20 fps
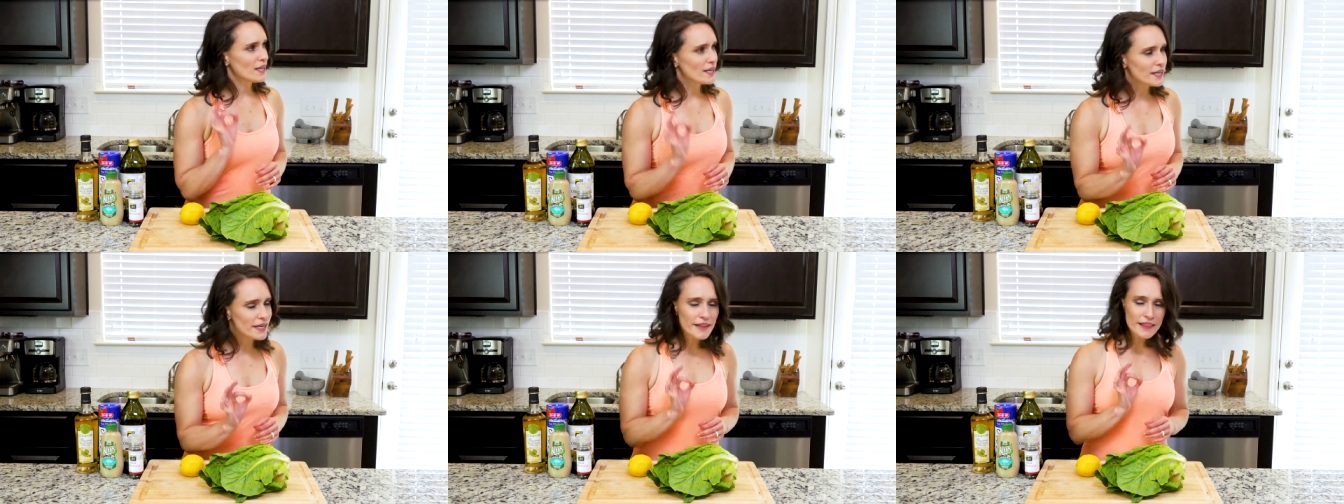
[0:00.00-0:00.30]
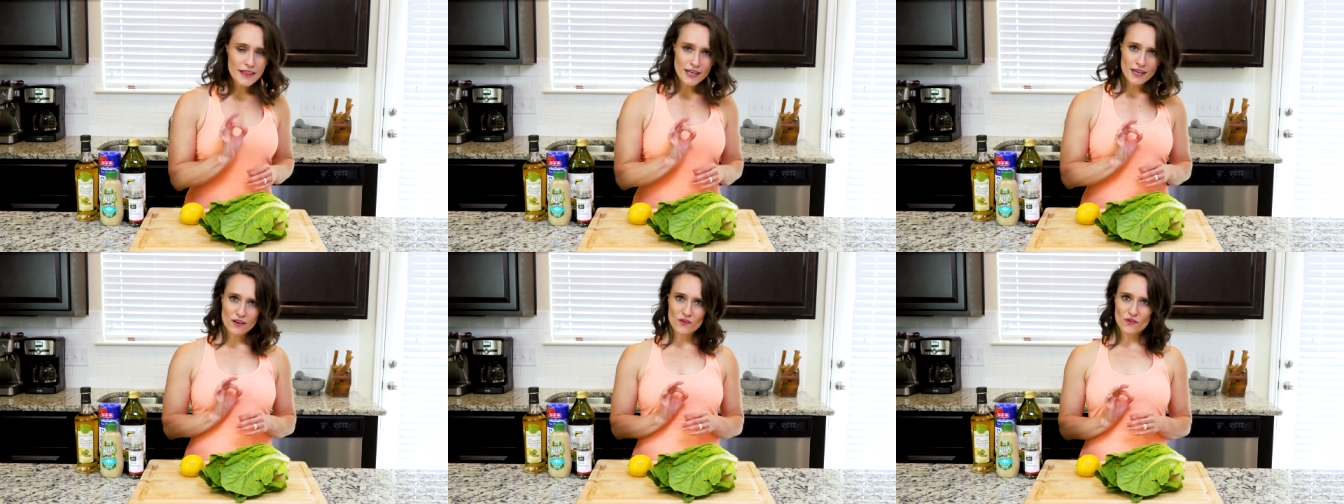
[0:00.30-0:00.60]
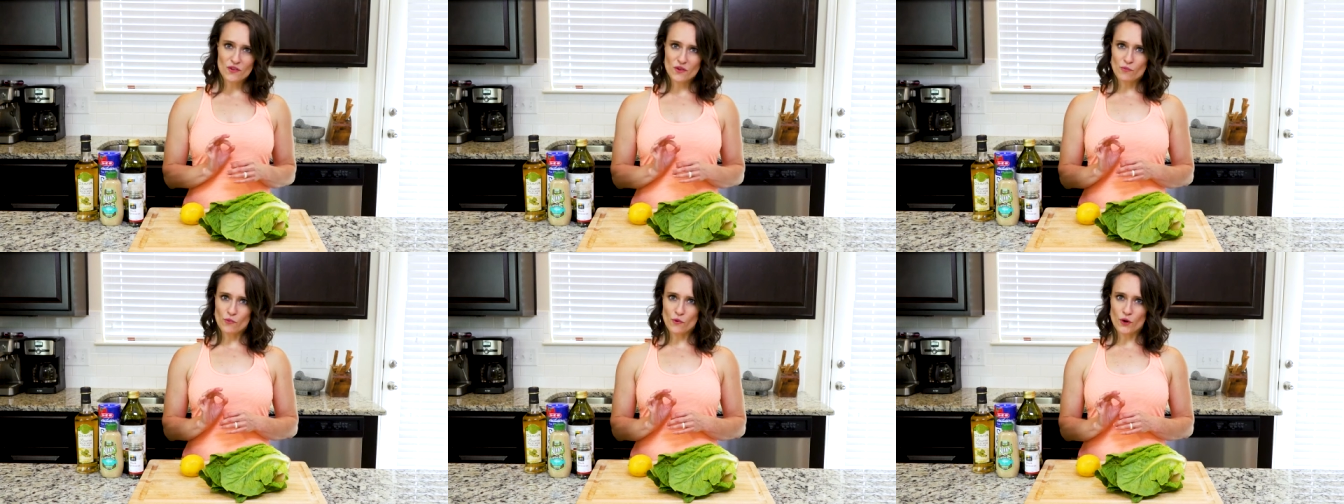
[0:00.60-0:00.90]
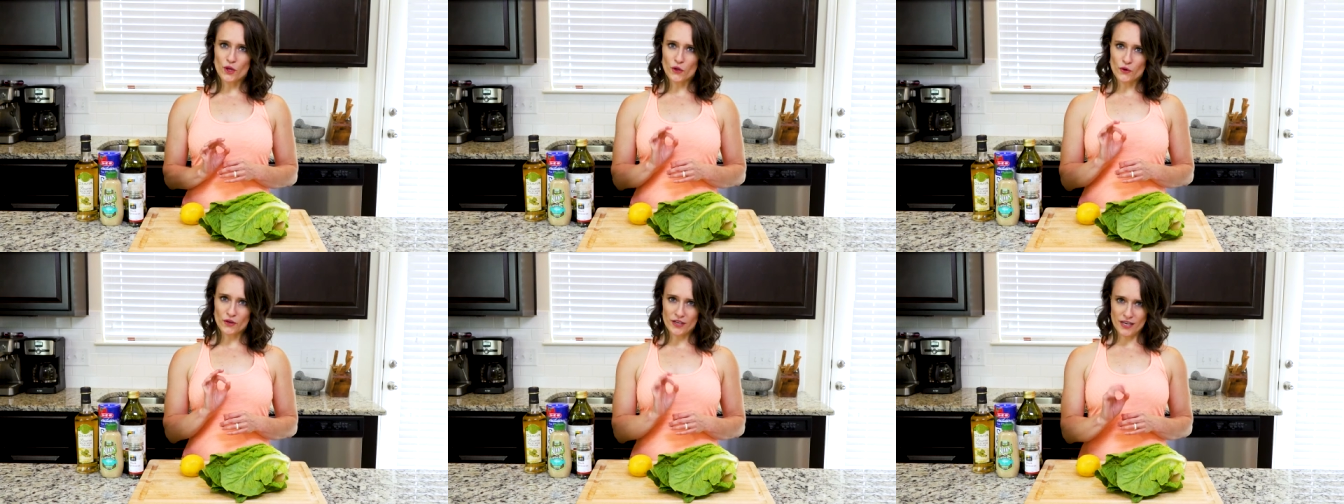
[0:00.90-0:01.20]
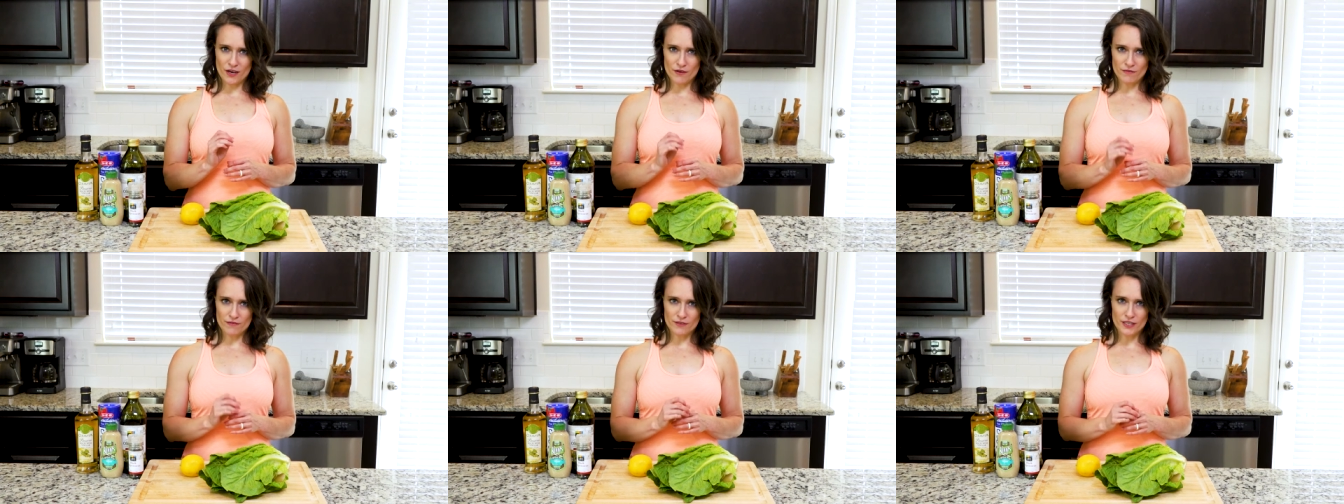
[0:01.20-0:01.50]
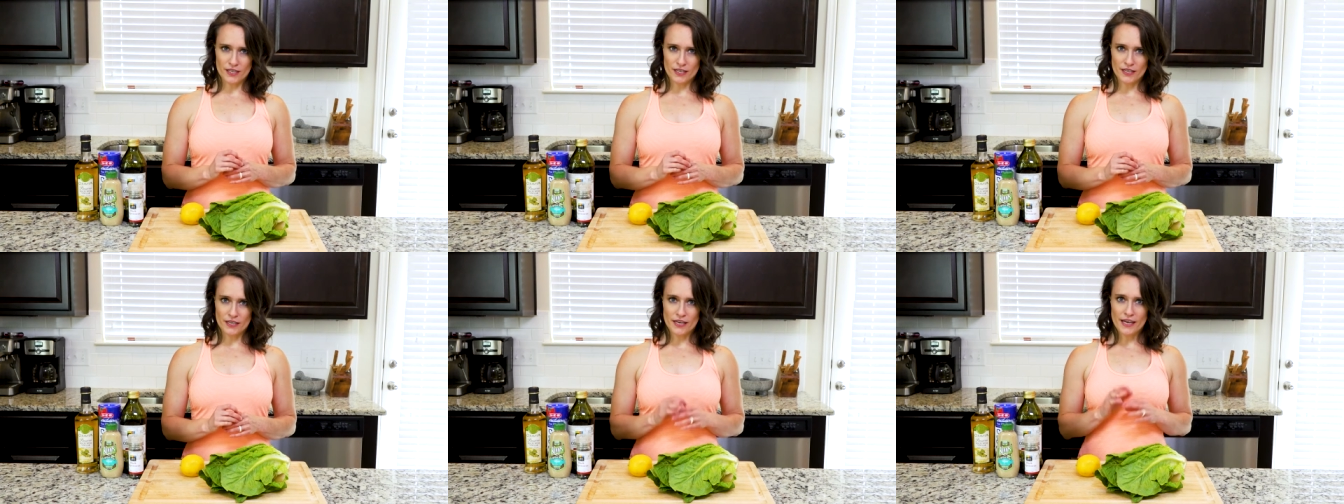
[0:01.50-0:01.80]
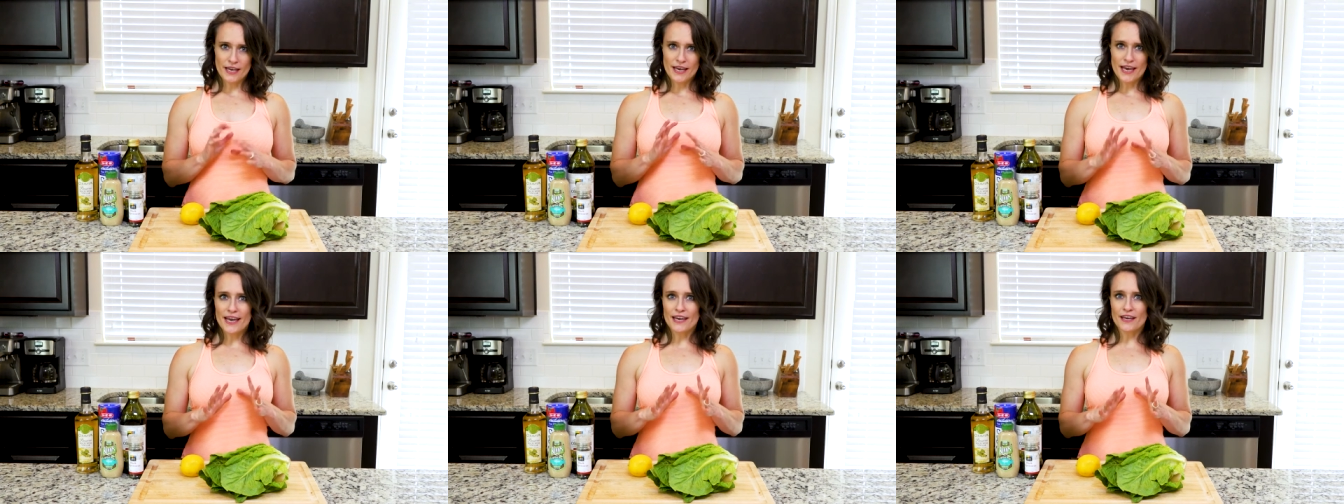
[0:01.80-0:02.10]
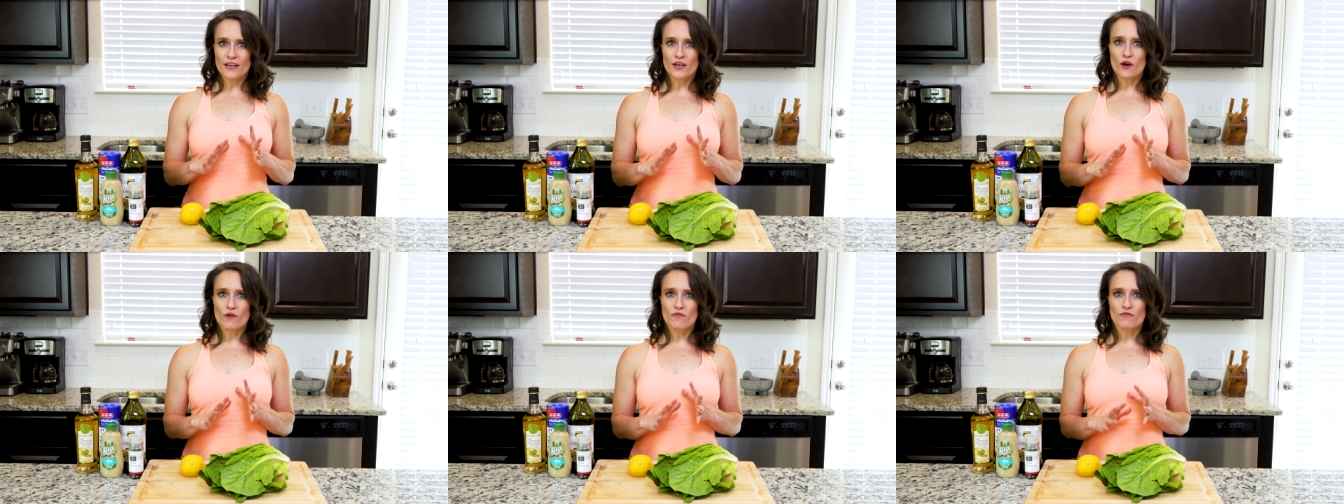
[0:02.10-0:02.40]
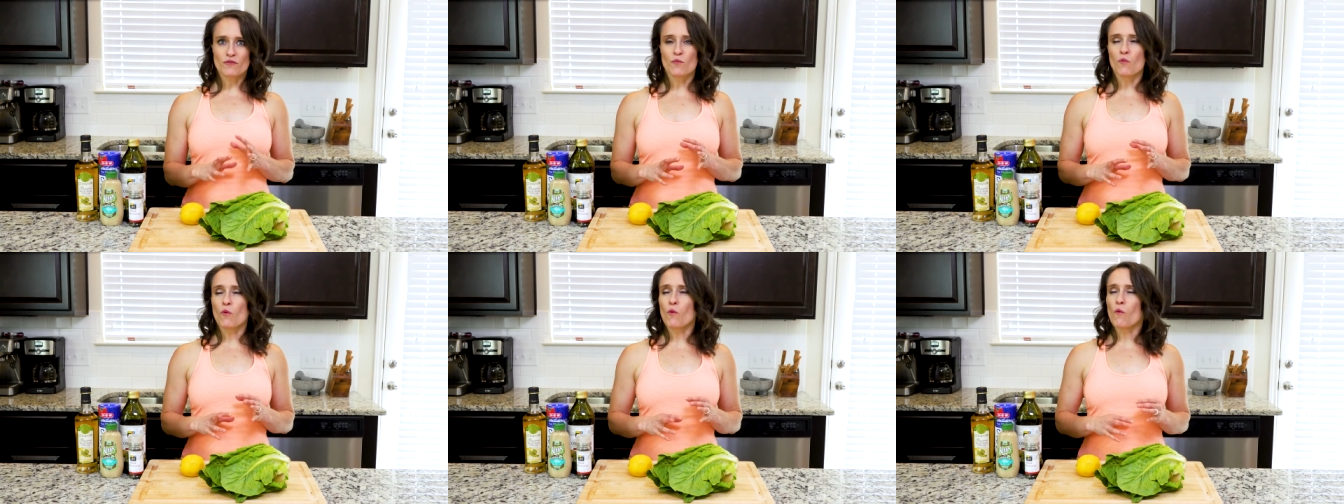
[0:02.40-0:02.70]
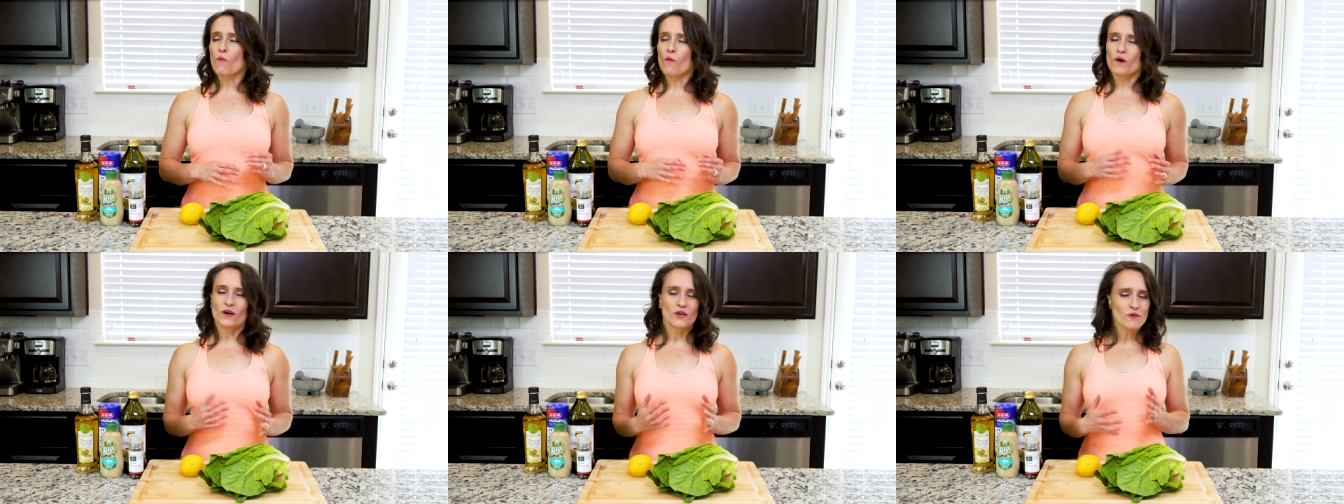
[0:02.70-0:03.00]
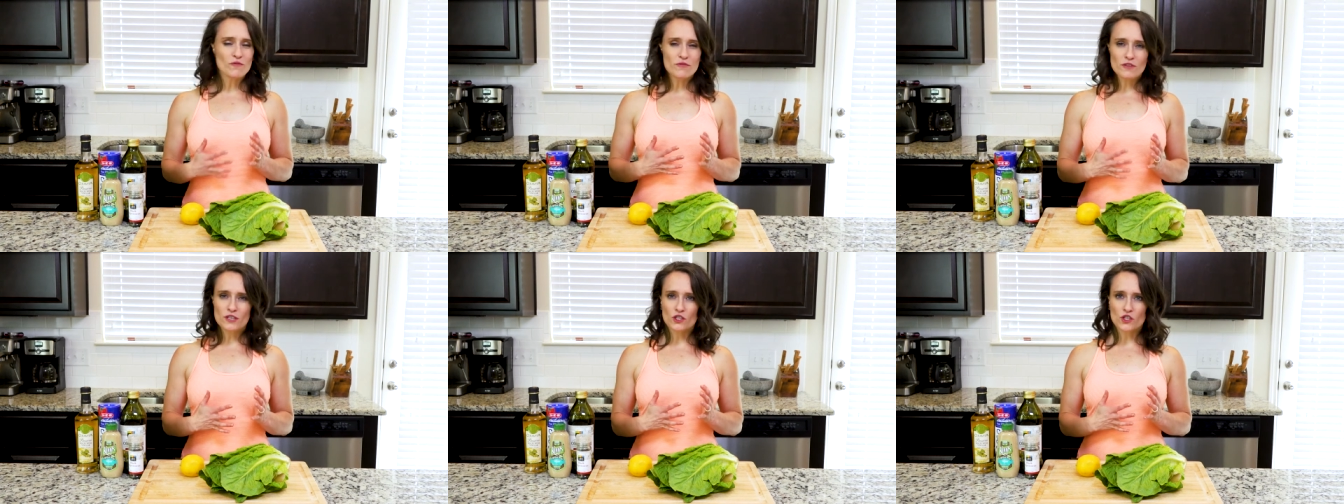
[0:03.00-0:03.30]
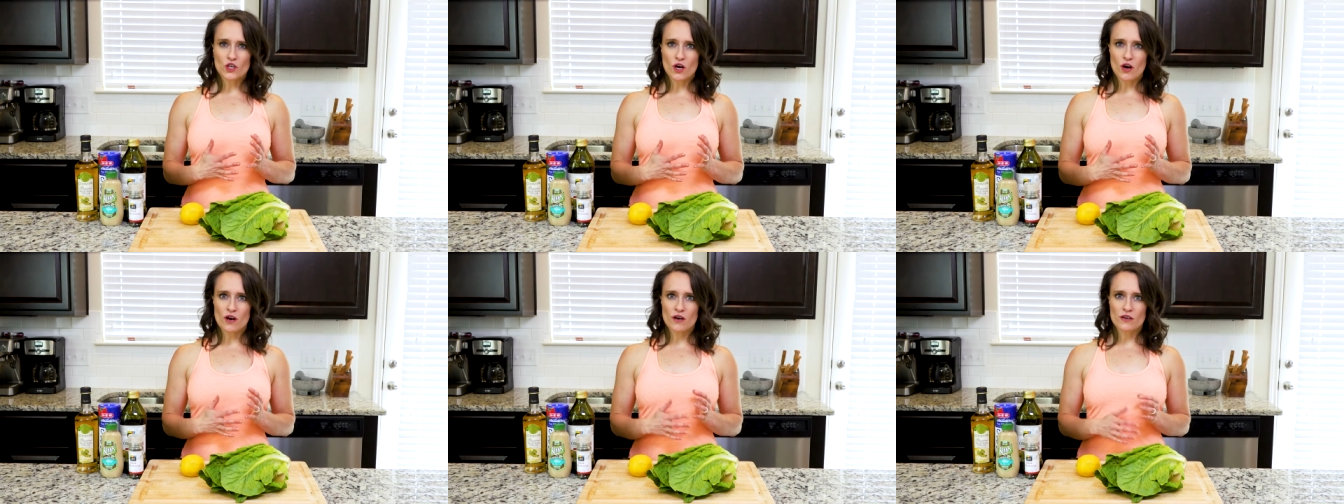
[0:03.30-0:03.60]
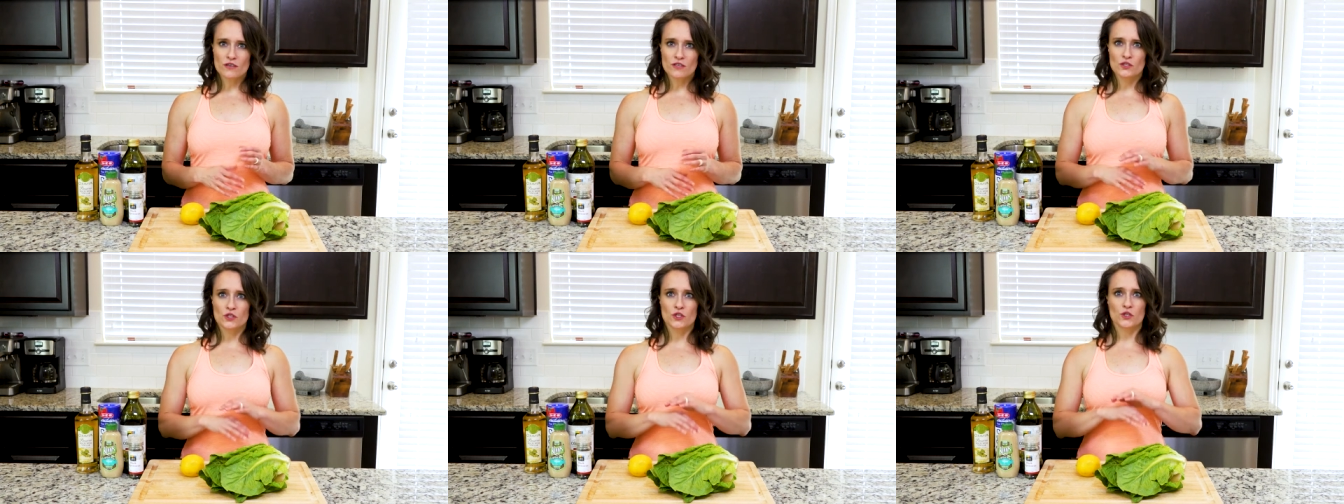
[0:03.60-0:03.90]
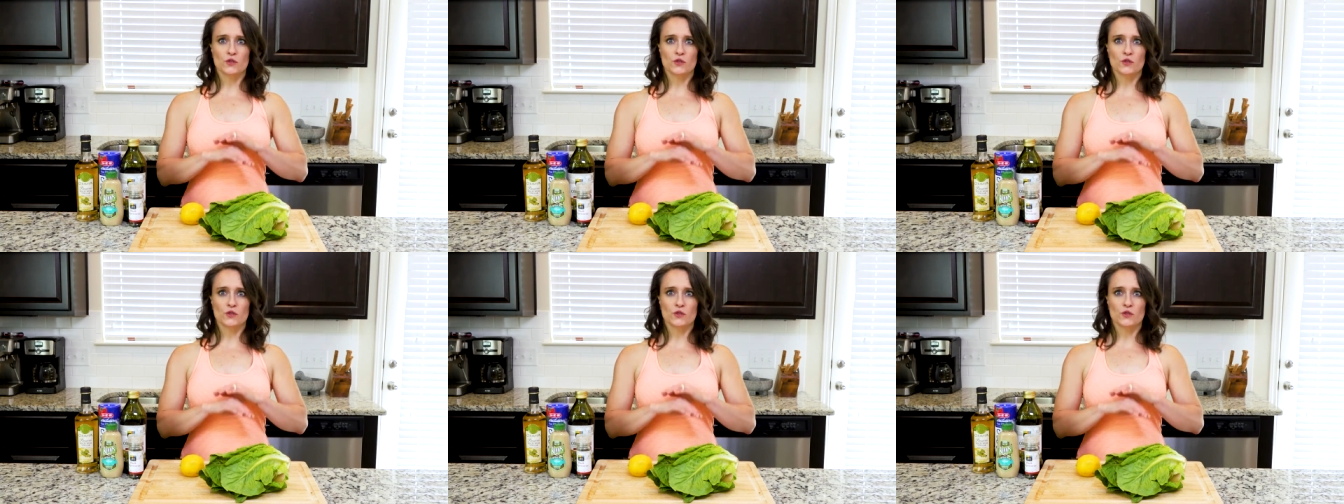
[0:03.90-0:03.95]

anything under the broiler carefully. It can go from wonderfully charred